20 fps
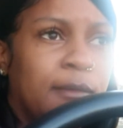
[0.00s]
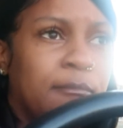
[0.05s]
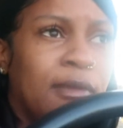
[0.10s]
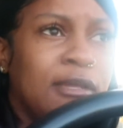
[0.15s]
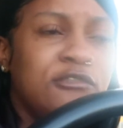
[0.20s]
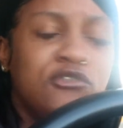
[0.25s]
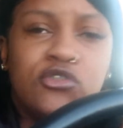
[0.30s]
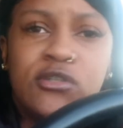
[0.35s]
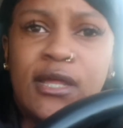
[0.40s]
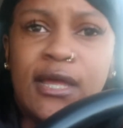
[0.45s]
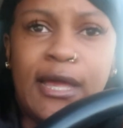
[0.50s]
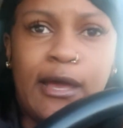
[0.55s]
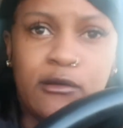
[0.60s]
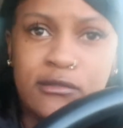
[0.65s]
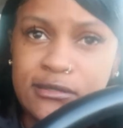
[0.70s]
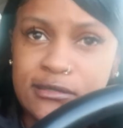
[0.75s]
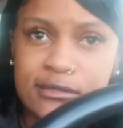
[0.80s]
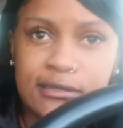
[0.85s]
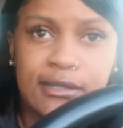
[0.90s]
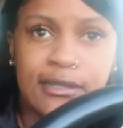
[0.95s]
Make sure that
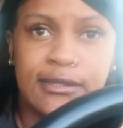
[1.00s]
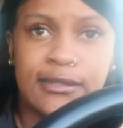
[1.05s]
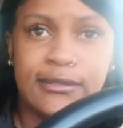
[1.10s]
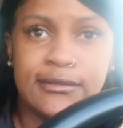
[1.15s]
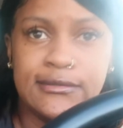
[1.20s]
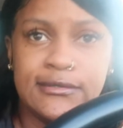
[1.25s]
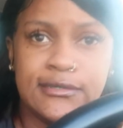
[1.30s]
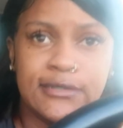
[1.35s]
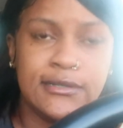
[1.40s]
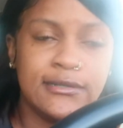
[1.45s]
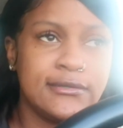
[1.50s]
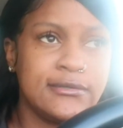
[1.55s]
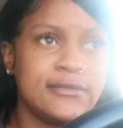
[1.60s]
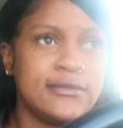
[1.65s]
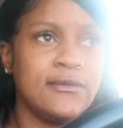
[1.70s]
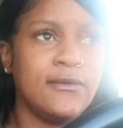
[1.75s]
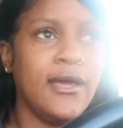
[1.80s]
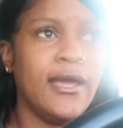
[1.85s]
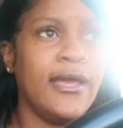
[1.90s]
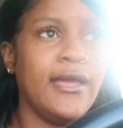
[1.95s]
house is clean, sis,
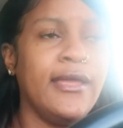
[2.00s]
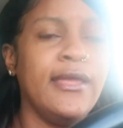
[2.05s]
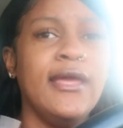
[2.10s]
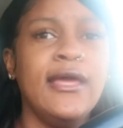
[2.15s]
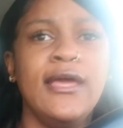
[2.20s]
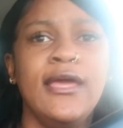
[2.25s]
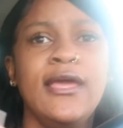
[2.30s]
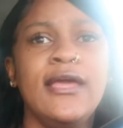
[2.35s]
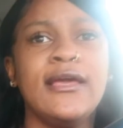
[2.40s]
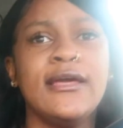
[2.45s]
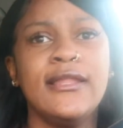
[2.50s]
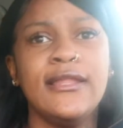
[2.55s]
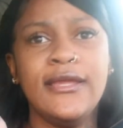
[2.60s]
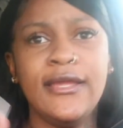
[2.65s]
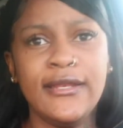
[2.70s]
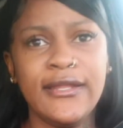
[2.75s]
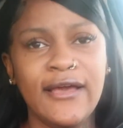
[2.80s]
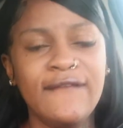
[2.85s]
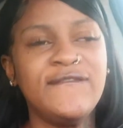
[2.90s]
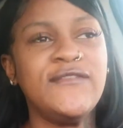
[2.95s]
okay?
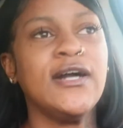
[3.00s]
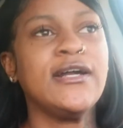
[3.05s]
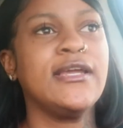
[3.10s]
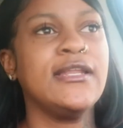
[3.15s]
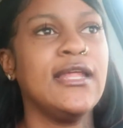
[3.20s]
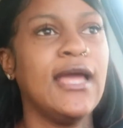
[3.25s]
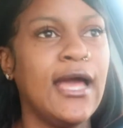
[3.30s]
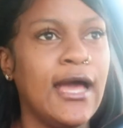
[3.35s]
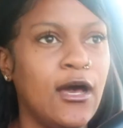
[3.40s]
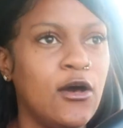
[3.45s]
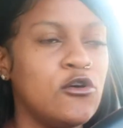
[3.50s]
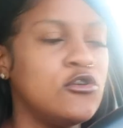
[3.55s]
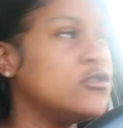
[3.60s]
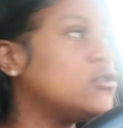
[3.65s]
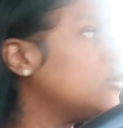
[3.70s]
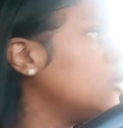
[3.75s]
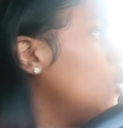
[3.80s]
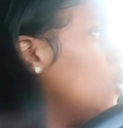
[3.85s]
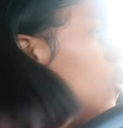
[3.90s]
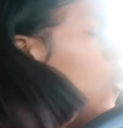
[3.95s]
Clean that fucking house.
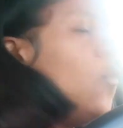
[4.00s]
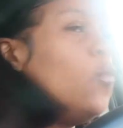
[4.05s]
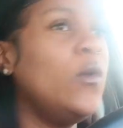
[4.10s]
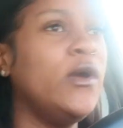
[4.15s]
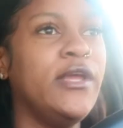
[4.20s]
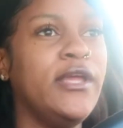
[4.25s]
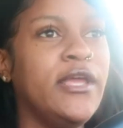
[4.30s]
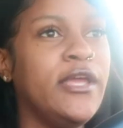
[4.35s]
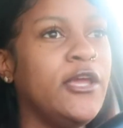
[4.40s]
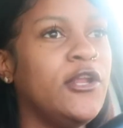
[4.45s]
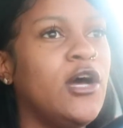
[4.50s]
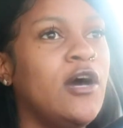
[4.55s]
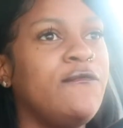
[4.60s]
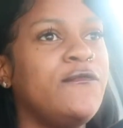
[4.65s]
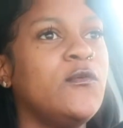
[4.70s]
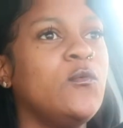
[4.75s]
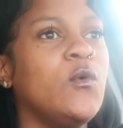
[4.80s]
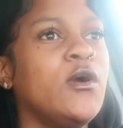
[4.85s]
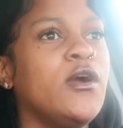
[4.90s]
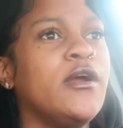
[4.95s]
When he get off
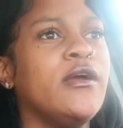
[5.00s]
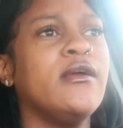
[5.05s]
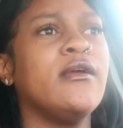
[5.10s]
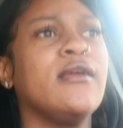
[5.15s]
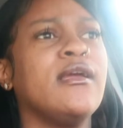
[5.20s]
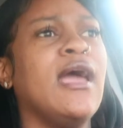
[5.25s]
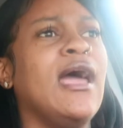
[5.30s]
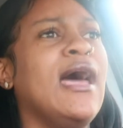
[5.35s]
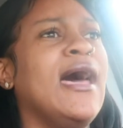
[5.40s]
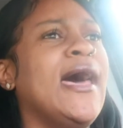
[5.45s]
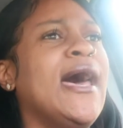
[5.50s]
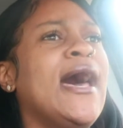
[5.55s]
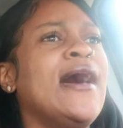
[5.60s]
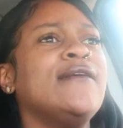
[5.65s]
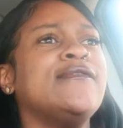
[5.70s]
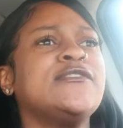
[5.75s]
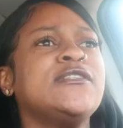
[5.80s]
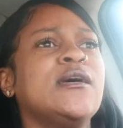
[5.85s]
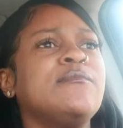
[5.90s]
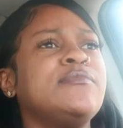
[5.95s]
of work,
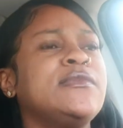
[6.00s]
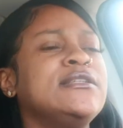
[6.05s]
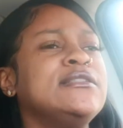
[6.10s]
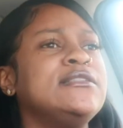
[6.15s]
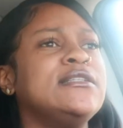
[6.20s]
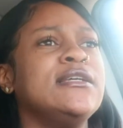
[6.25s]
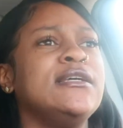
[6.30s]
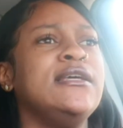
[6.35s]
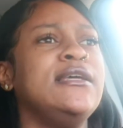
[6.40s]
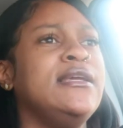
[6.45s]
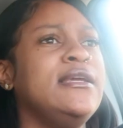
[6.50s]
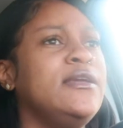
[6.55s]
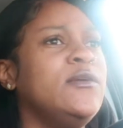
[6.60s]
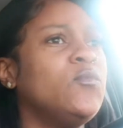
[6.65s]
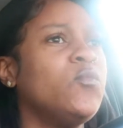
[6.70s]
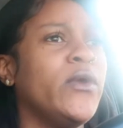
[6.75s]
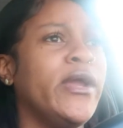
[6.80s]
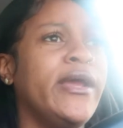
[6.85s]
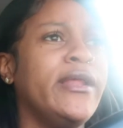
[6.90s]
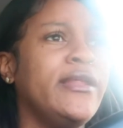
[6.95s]
have something to eat
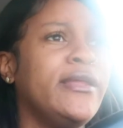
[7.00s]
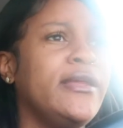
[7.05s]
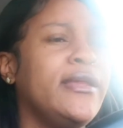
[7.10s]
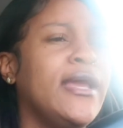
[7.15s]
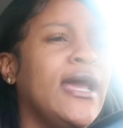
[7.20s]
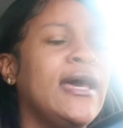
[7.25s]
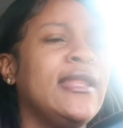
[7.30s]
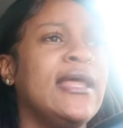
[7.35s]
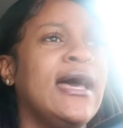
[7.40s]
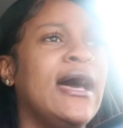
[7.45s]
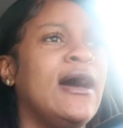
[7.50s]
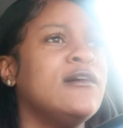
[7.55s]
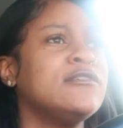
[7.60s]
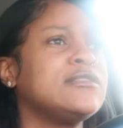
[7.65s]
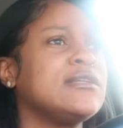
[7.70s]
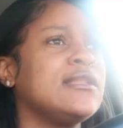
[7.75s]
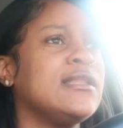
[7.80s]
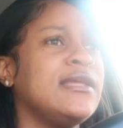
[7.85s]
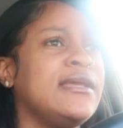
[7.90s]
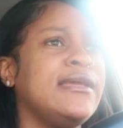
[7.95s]
ready. Have the house
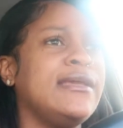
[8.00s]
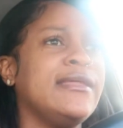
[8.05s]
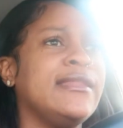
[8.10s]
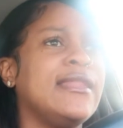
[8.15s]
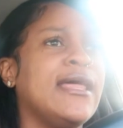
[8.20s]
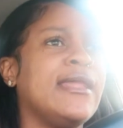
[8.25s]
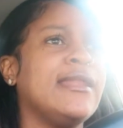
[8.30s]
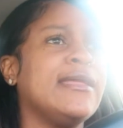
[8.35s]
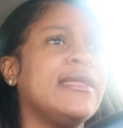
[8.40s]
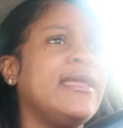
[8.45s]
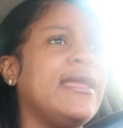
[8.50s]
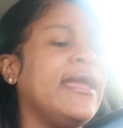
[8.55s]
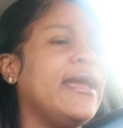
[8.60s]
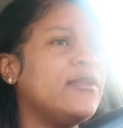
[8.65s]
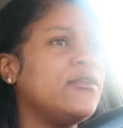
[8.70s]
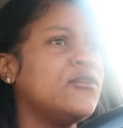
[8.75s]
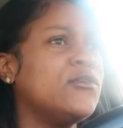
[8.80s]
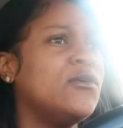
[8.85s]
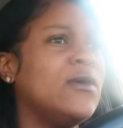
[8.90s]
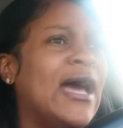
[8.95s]
clean, light a
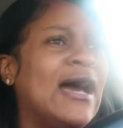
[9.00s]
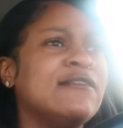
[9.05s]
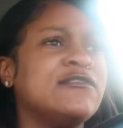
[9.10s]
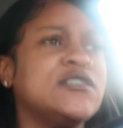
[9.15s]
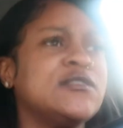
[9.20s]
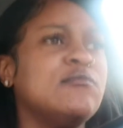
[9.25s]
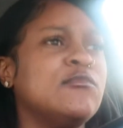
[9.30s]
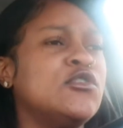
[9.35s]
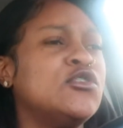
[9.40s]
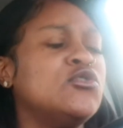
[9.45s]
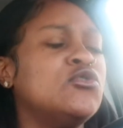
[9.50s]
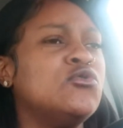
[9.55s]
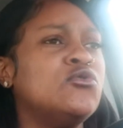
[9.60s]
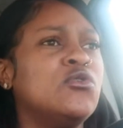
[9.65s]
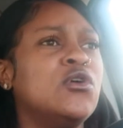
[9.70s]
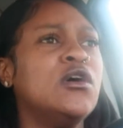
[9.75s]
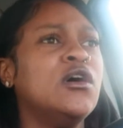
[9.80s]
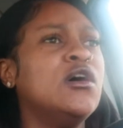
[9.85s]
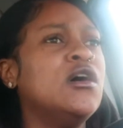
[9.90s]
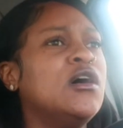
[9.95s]
candle, have some little,
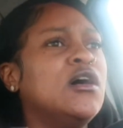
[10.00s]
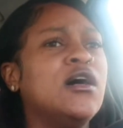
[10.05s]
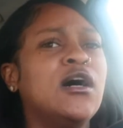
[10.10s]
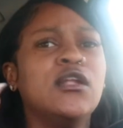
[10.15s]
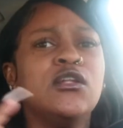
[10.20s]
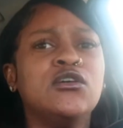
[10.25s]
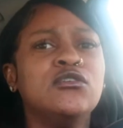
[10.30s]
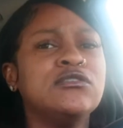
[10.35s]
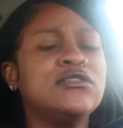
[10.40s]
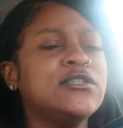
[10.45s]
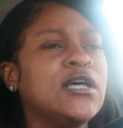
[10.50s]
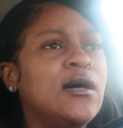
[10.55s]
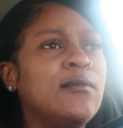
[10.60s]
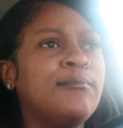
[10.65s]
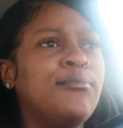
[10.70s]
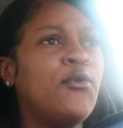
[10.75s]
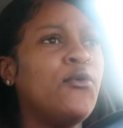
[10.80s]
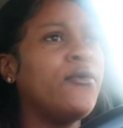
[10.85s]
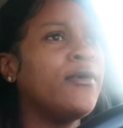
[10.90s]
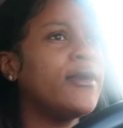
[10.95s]
a little
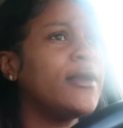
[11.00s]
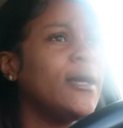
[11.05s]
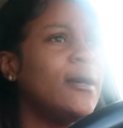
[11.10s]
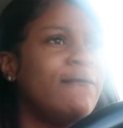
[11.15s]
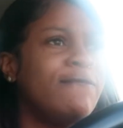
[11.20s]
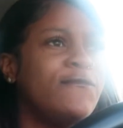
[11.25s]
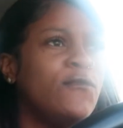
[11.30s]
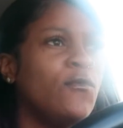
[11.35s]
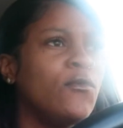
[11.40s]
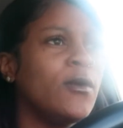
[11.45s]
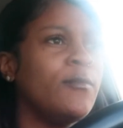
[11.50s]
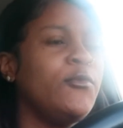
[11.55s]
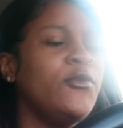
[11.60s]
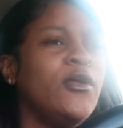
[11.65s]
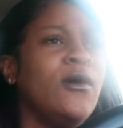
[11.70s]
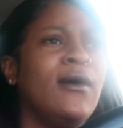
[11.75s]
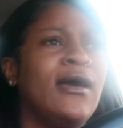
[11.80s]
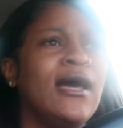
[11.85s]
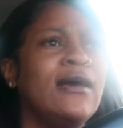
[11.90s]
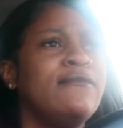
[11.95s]
something poured up for him. You
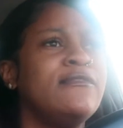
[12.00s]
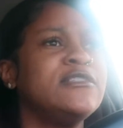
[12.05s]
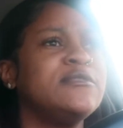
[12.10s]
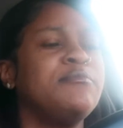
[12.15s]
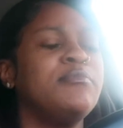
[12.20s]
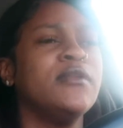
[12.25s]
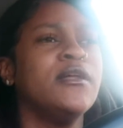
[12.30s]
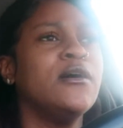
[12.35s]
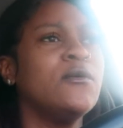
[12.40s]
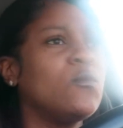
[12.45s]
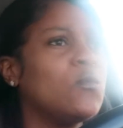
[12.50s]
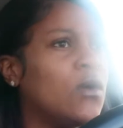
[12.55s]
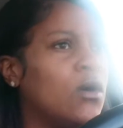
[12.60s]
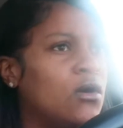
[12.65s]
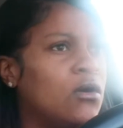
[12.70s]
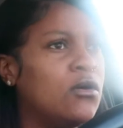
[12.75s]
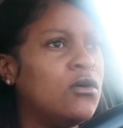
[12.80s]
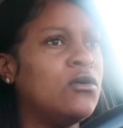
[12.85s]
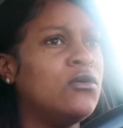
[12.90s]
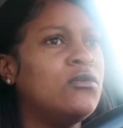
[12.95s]
know, have his blunt
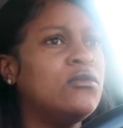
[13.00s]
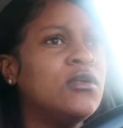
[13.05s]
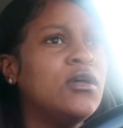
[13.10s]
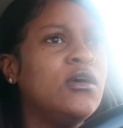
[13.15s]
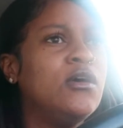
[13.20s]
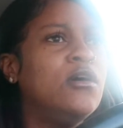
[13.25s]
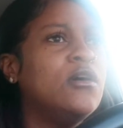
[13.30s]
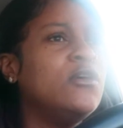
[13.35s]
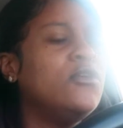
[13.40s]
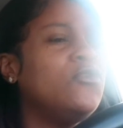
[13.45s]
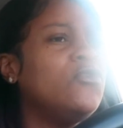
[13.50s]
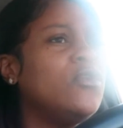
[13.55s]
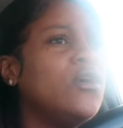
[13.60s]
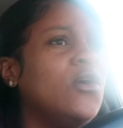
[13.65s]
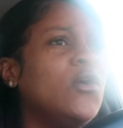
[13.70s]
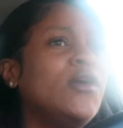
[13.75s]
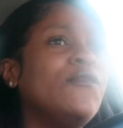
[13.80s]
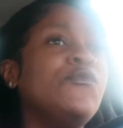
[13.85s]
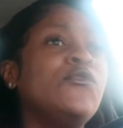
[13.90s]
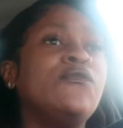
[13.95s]
rolled. You know,
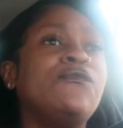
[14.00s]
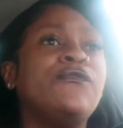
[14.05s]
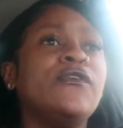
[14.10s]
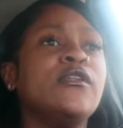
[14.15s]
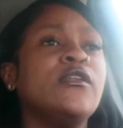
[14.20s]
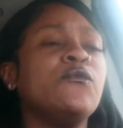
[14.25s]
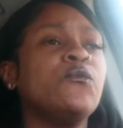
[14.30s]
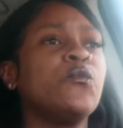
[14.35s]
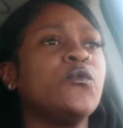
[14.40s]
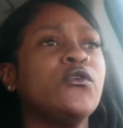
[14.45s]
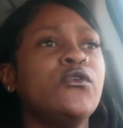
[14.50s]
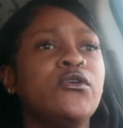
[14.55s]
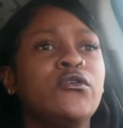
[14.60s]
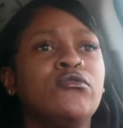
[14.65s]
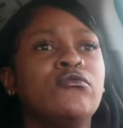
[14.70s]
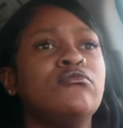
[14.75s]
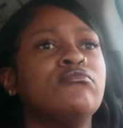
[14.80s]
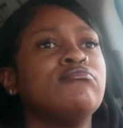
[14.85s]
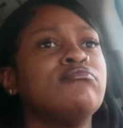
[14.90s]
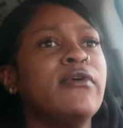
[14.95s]
if you feeling
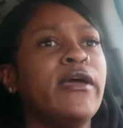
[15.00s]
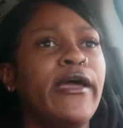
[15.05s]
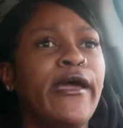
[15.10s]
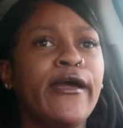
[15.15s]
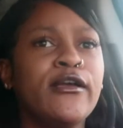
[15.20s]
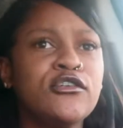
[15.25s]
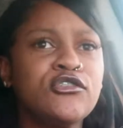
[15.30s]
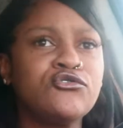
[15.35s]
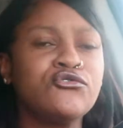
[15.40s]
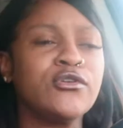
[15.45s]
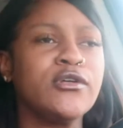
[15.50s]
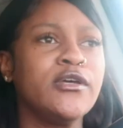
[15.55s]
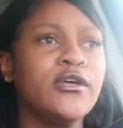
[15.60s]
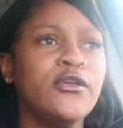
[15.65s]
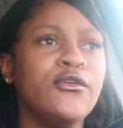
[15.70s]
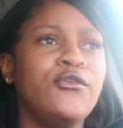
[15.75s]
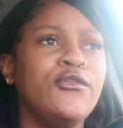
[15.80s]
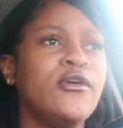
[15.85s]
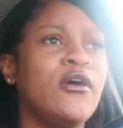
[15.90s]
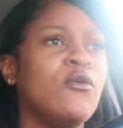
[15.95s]
real extra,
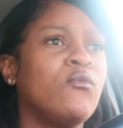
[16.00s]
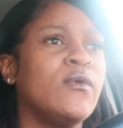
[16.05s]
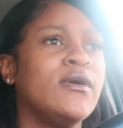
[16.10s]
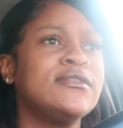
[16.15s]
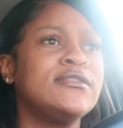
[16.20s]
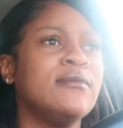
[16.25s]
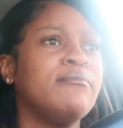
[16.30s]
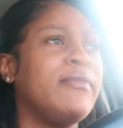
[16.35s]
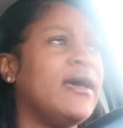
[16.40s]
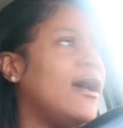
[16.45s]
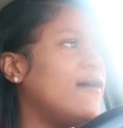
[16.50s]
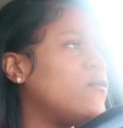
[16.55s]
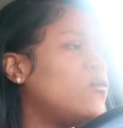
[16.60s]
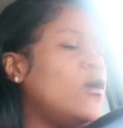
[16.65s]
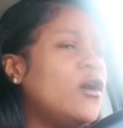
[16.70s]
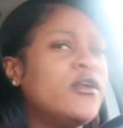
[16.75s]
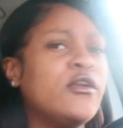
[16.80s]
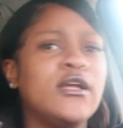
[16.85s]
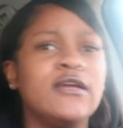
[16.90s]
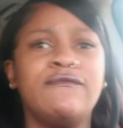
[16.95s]
you know, run some bath
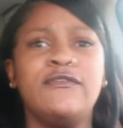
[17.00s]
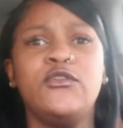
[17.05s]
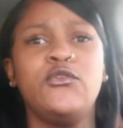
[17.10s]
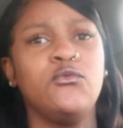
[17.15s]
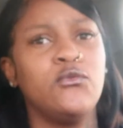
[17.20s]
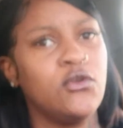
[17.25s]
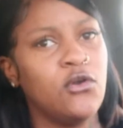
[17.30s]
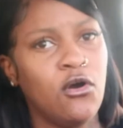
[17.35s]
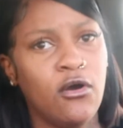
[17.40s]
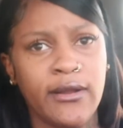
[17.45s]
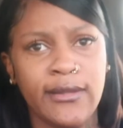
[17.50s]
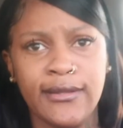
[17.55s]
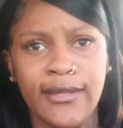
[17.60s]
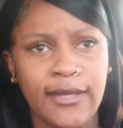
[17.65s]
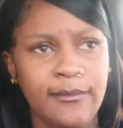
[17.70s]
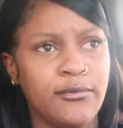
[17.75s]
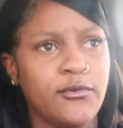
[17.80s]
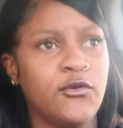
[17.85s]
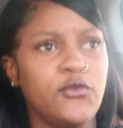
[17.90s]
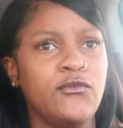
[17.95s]
water if you doing hard
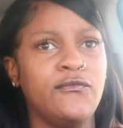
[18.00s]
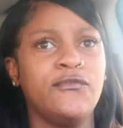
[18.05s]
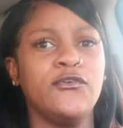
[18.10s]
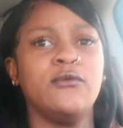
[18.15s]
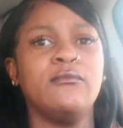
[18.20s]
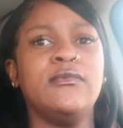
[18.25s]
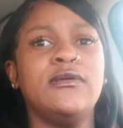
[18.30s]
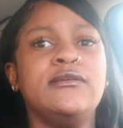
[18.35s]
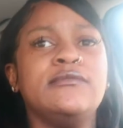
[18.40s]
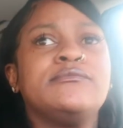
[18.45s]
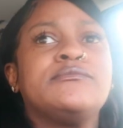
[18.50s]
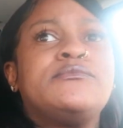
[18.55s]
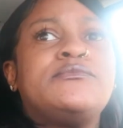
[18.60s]
labor, you feel me?